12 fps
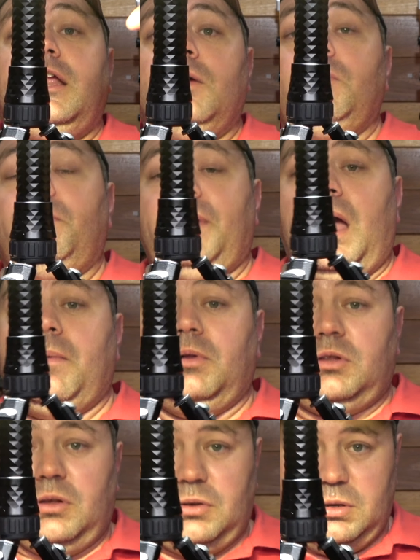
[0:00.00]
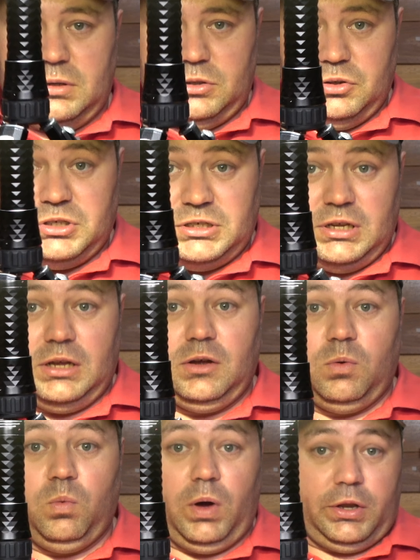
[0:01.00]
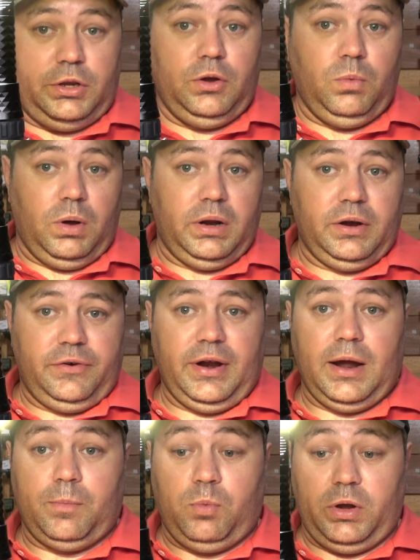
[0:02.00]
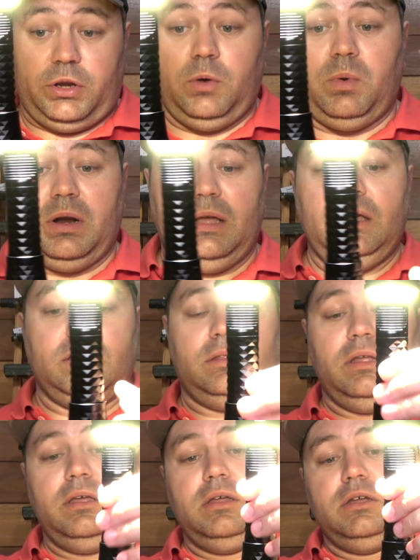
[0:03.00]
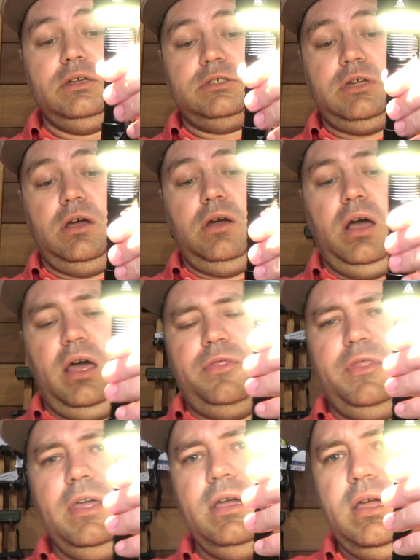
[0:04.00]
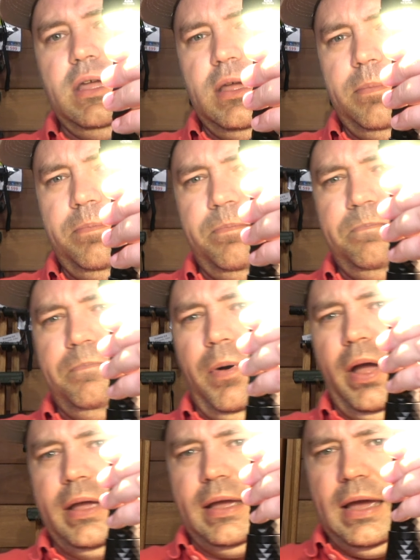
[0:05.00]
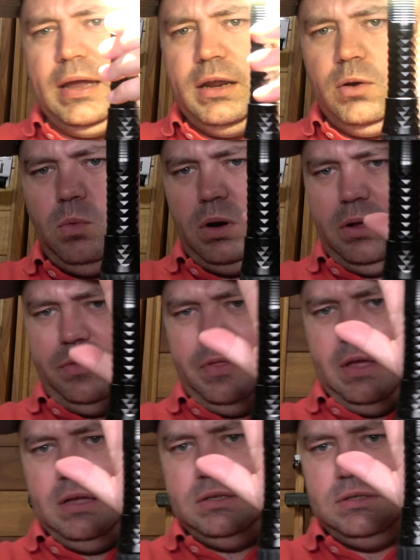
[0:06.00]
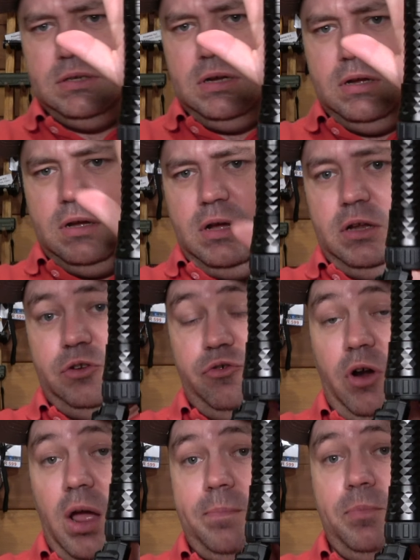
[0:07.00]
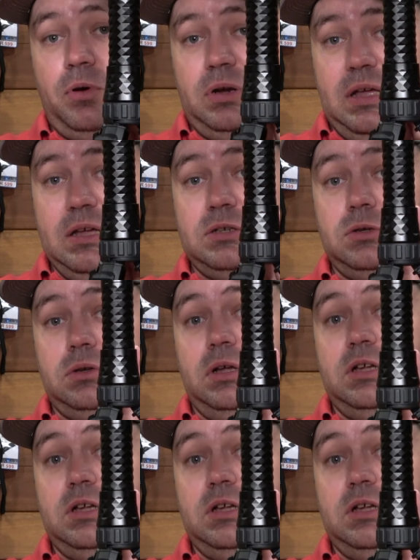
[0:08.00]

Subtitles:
you will be able to see what you want to grab, what you want to eat. So I think by getting one of these, a tripod is